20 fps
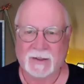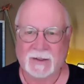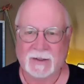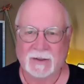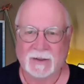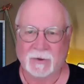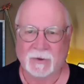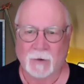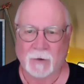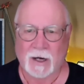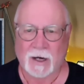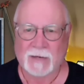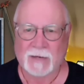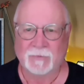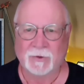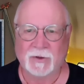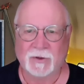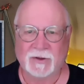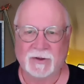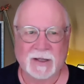The right
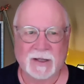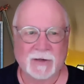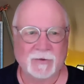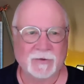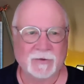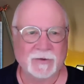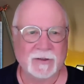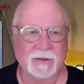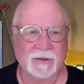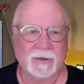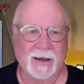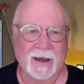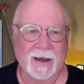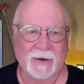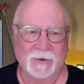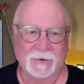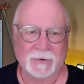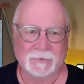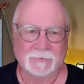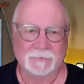boot settles on the
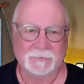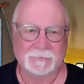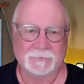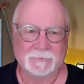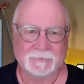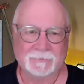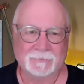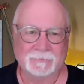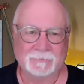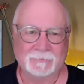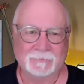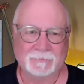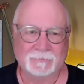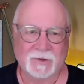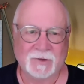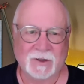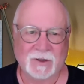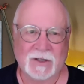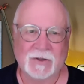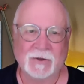ladder.
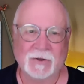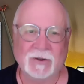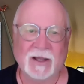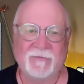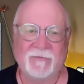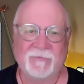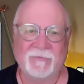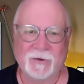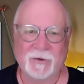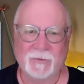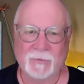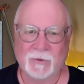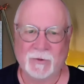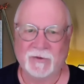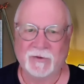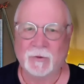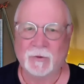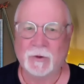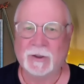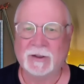Then your left foot
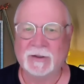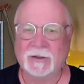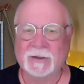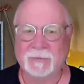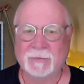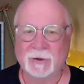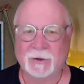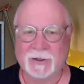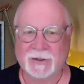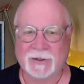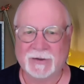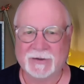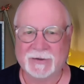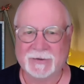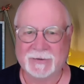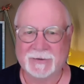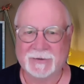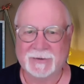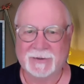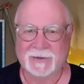moves quickly in place.
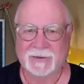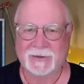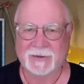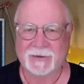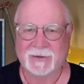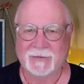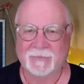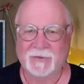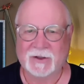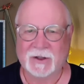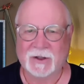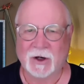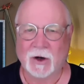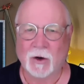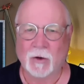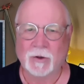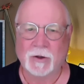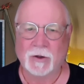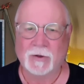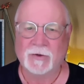You
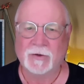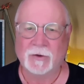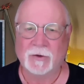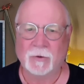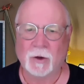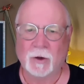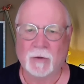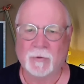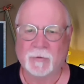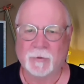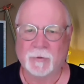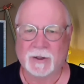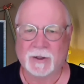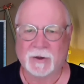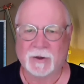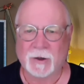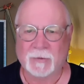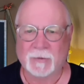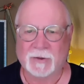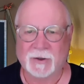hold onto the rope with a
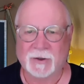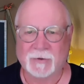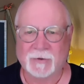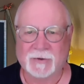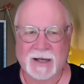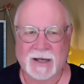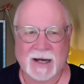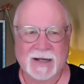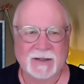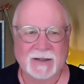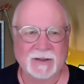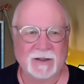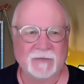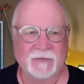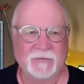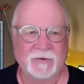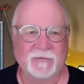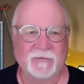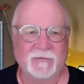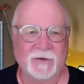grip so tight that
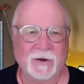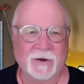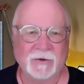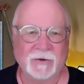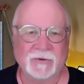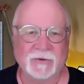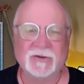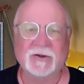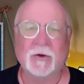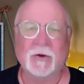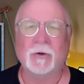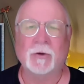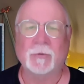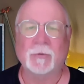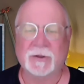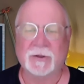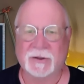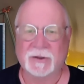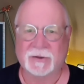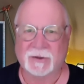if you fell, your shoulder
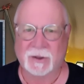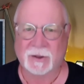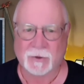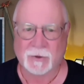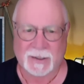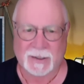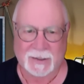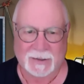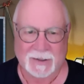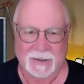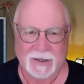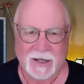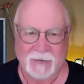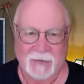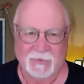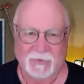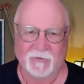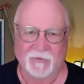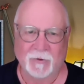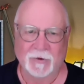would dislocate
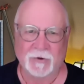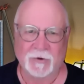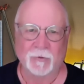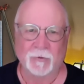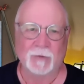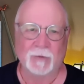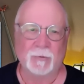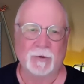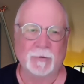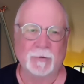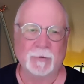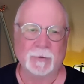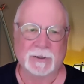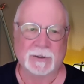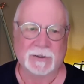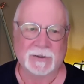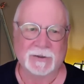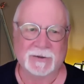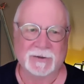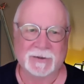before your grip would
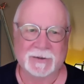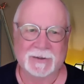release.